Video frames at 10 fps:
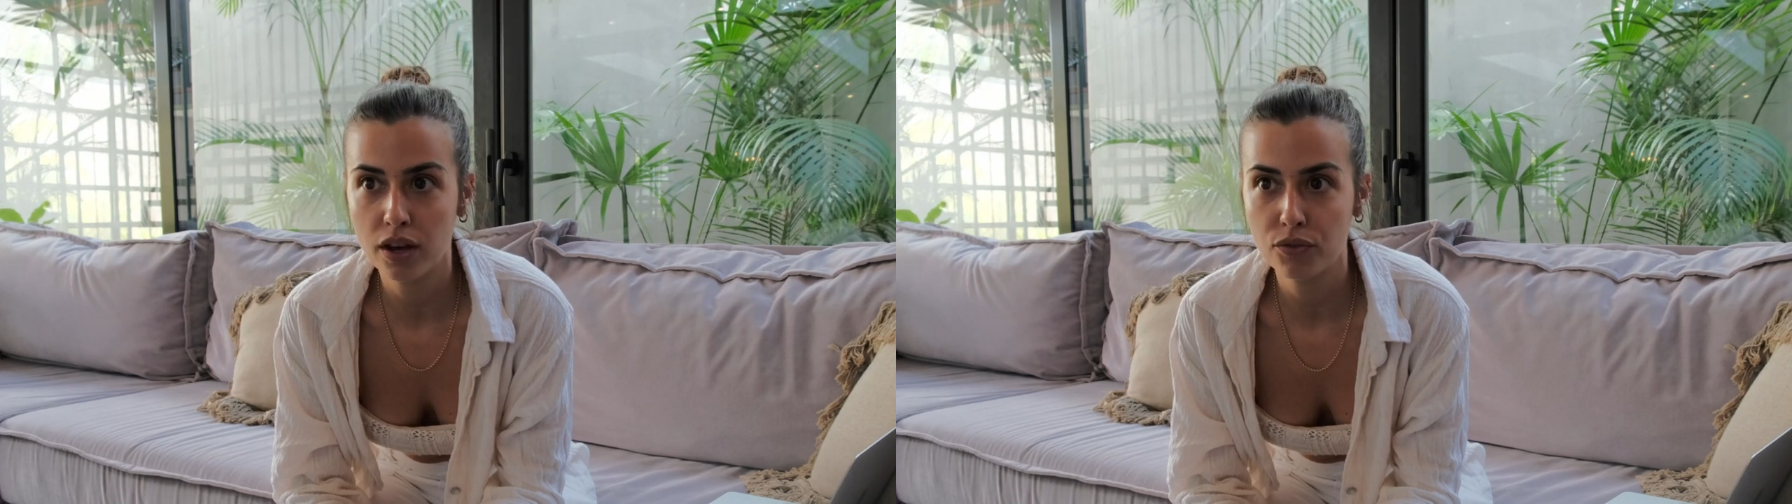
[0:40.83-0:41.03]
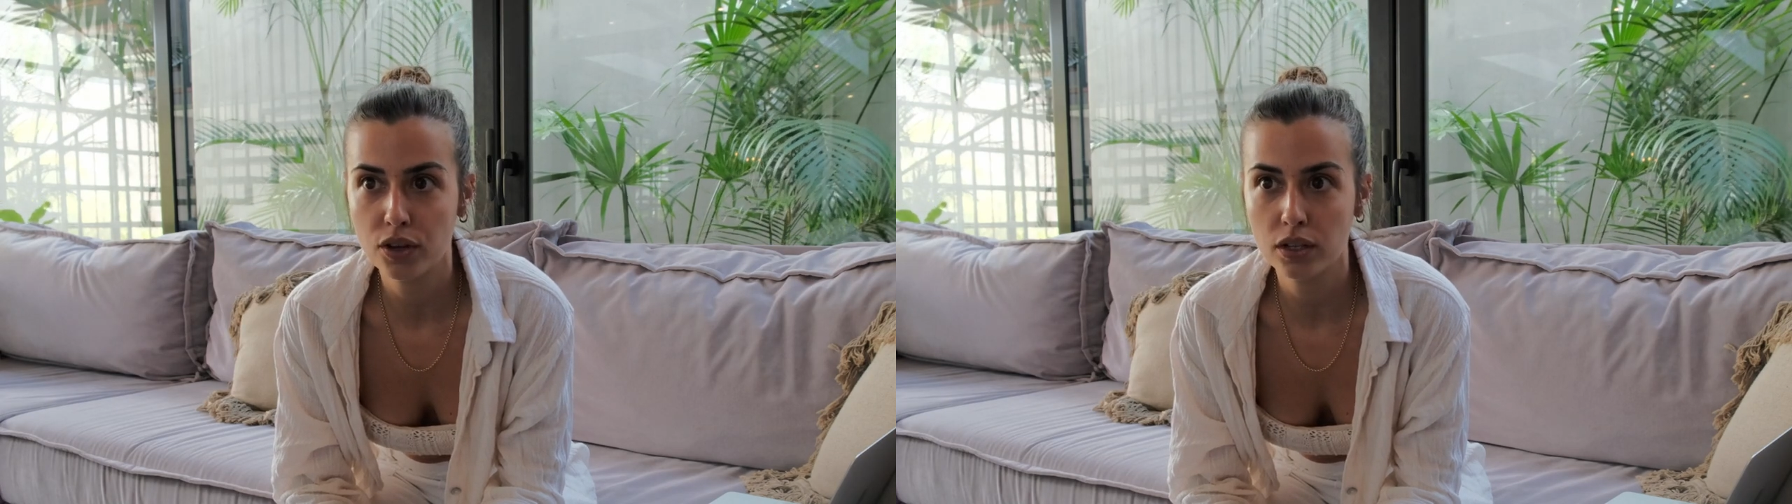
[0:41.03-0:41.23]

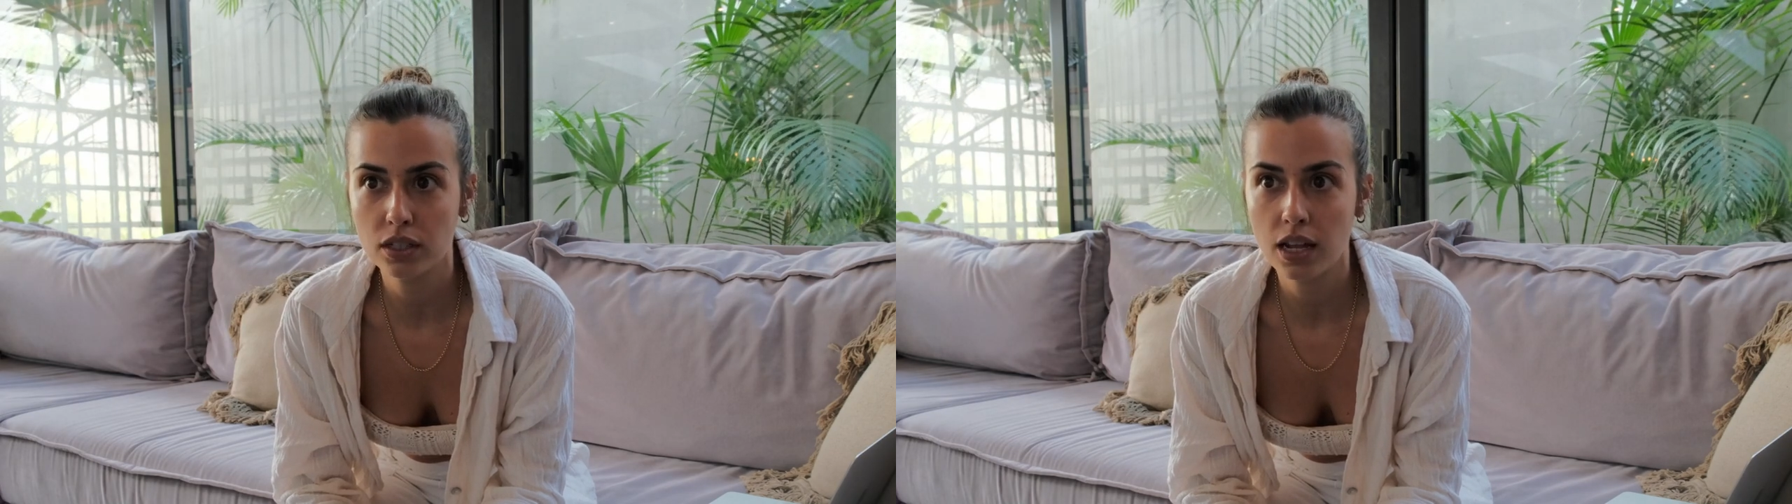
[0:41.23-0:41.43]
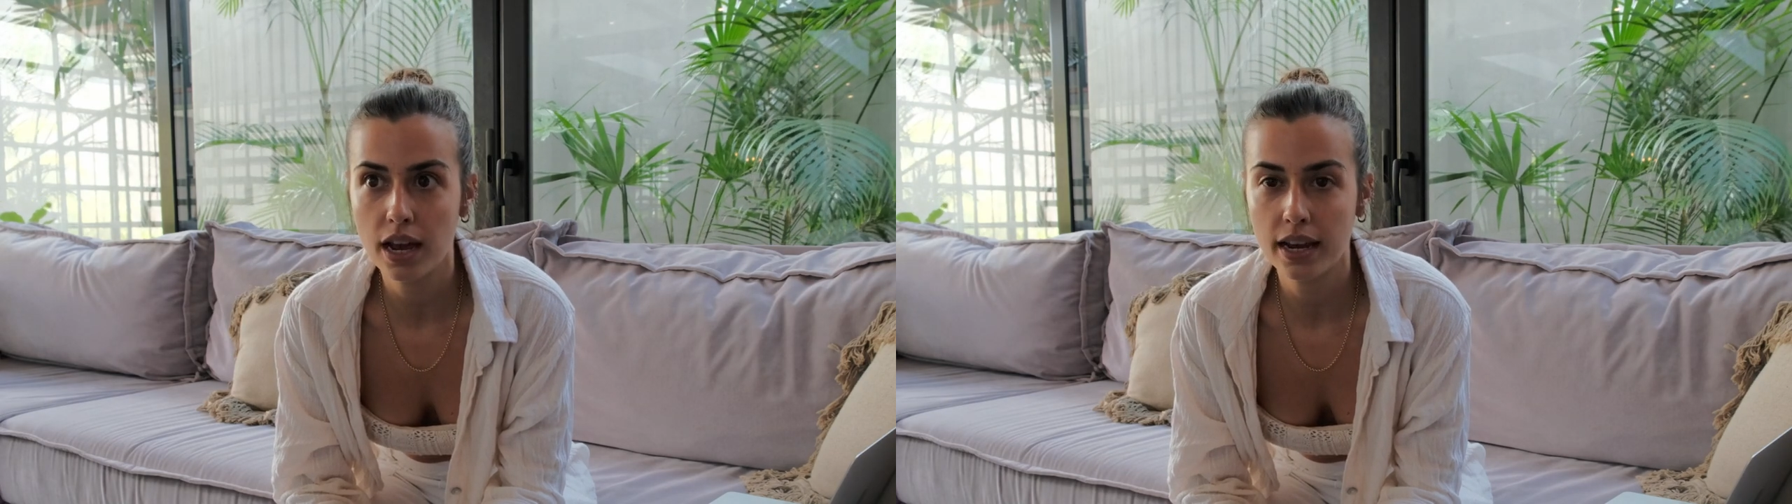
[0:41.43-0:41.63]
I
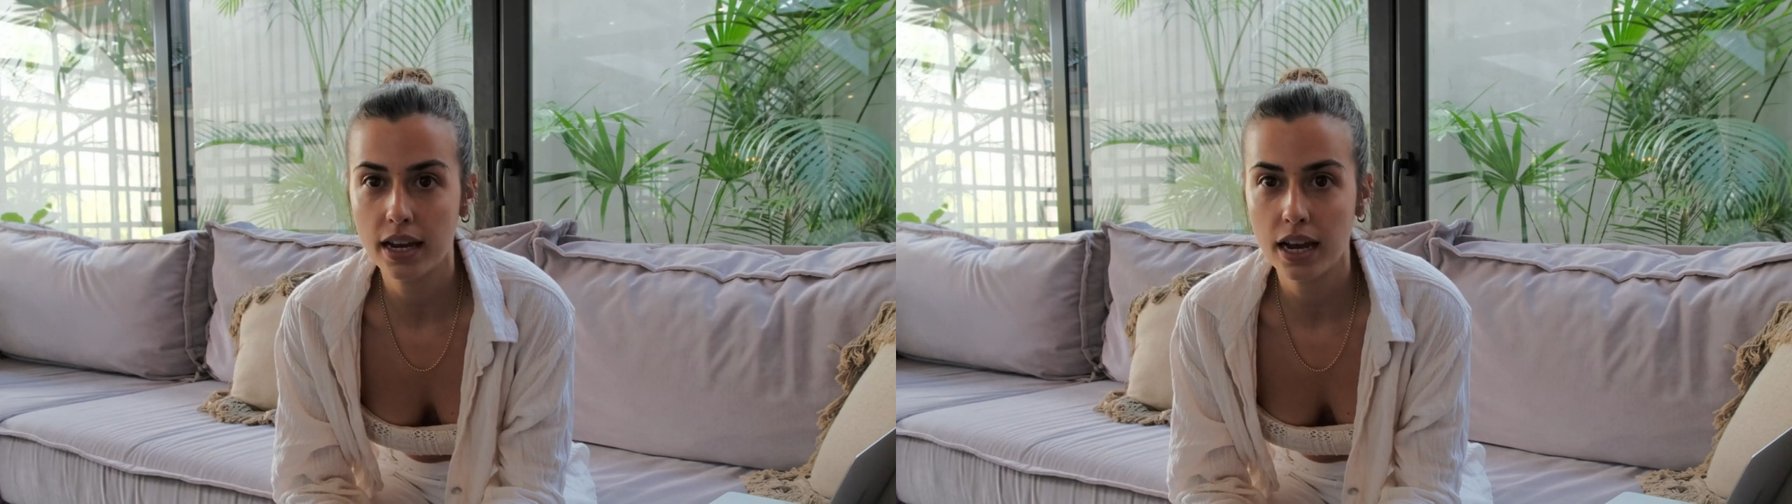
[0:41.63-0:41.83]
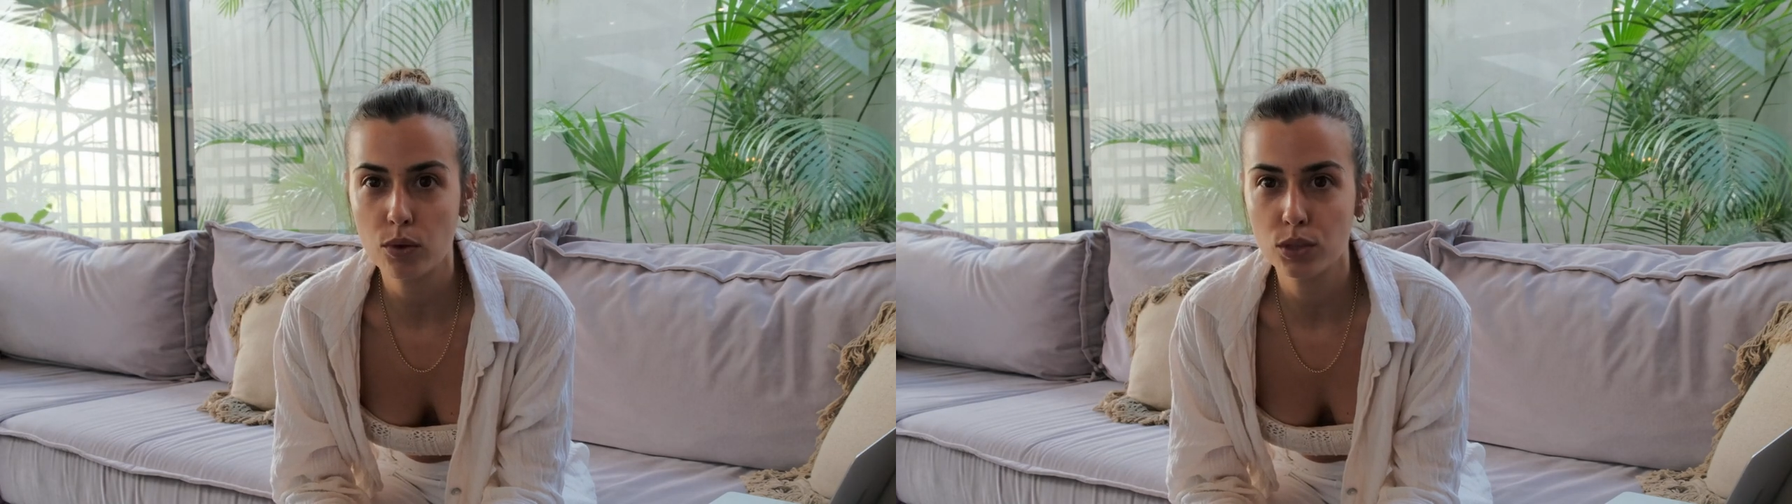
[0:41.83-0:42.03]
felt
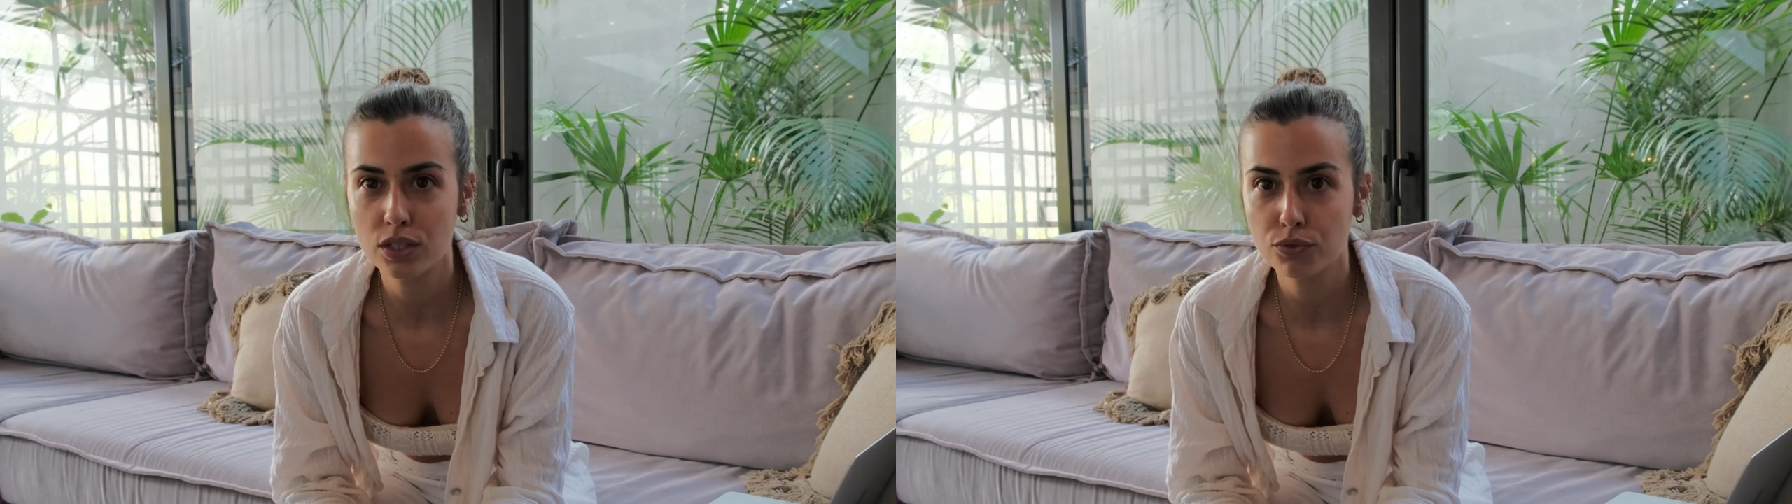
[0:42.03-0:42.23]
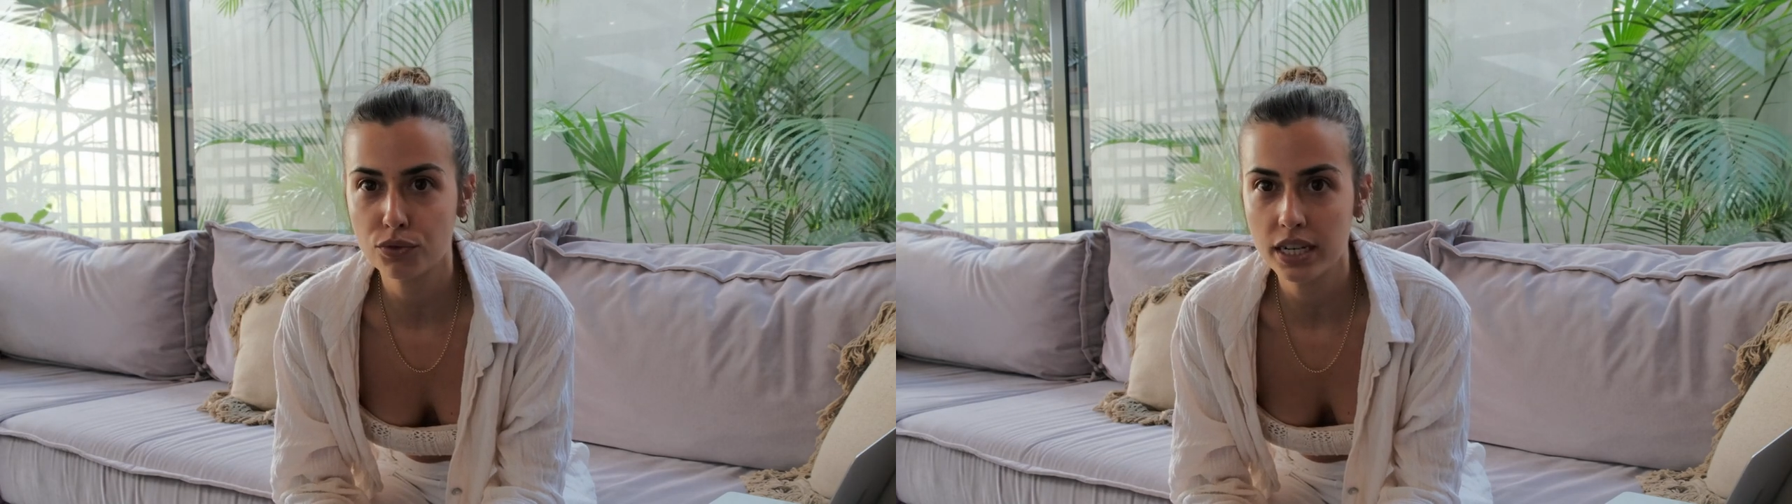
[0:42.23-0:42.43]
like I was
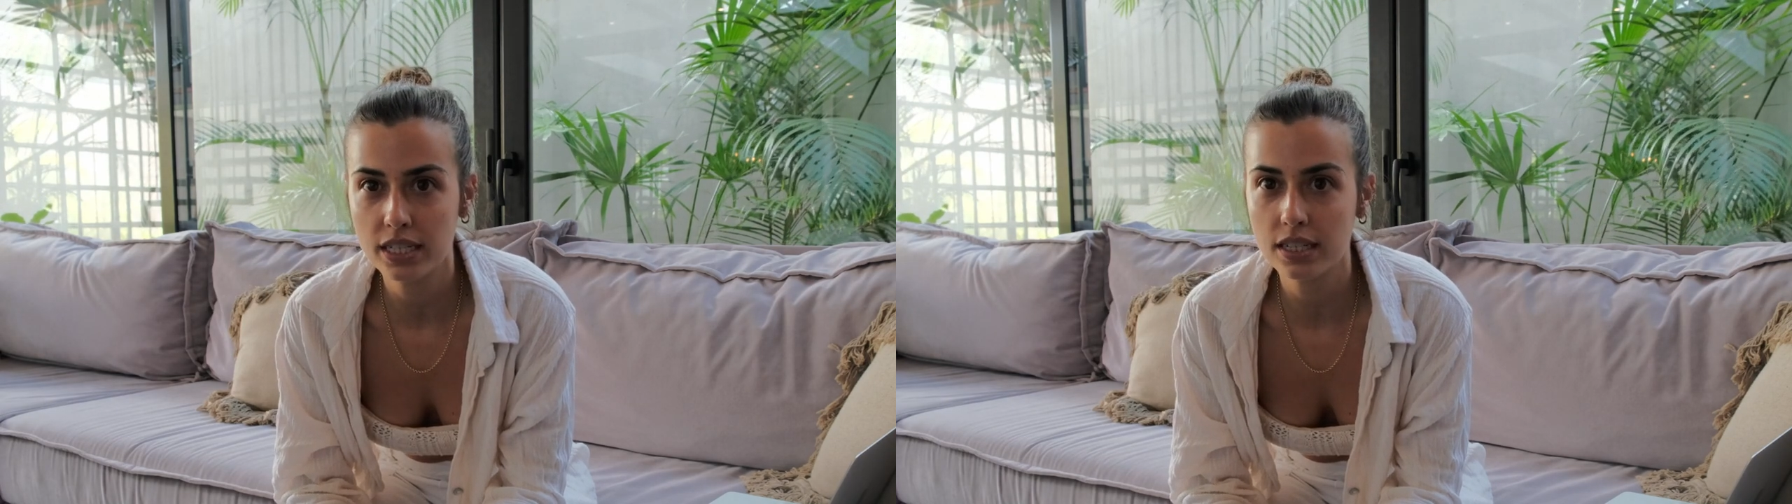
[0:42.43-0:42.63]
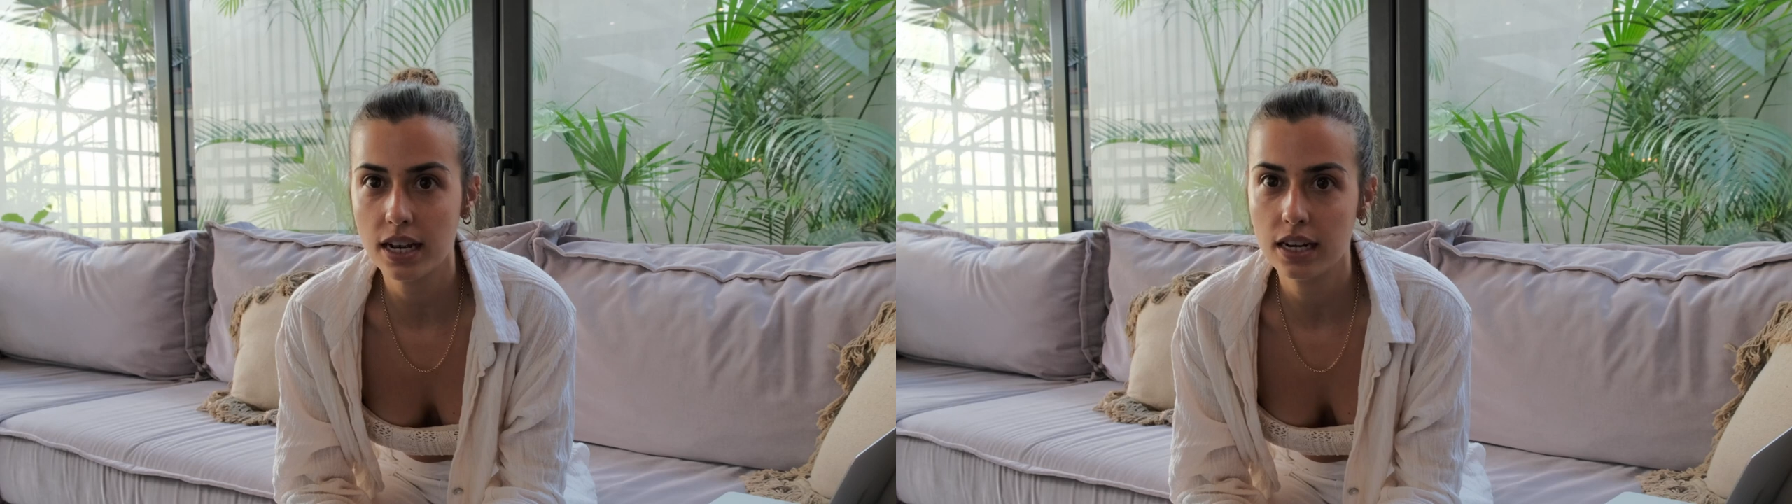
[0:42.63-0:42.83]
in
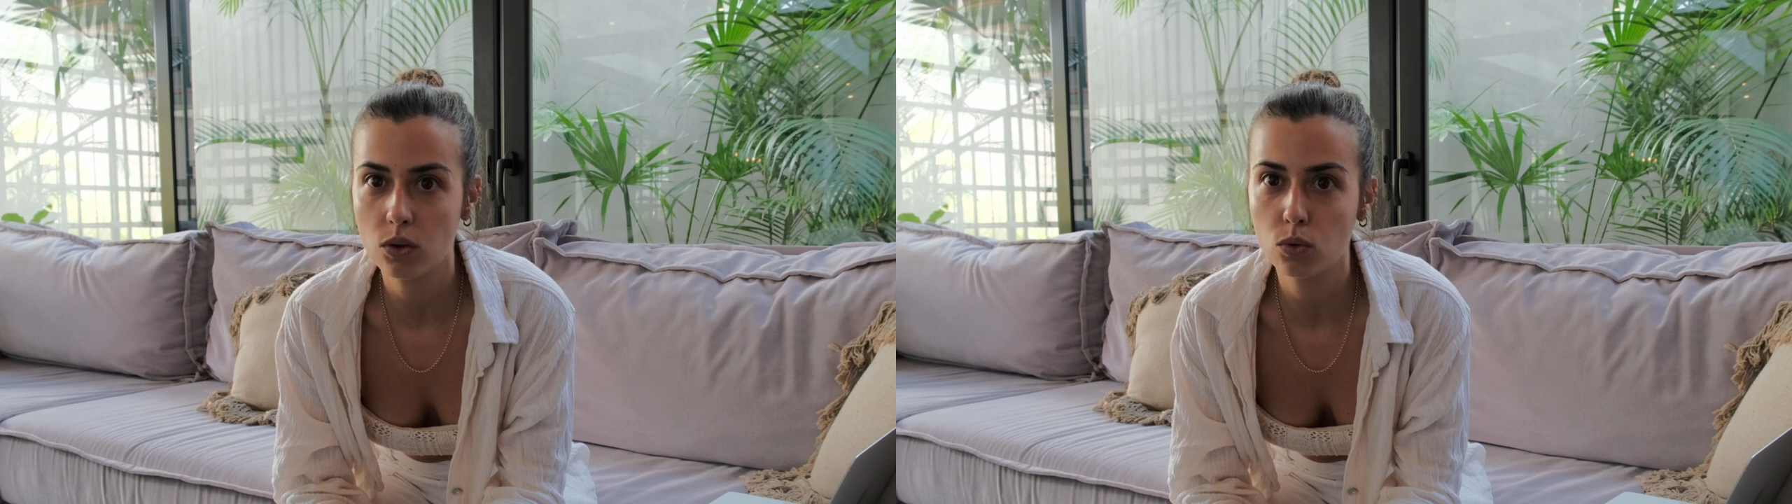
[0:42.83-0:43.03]
France and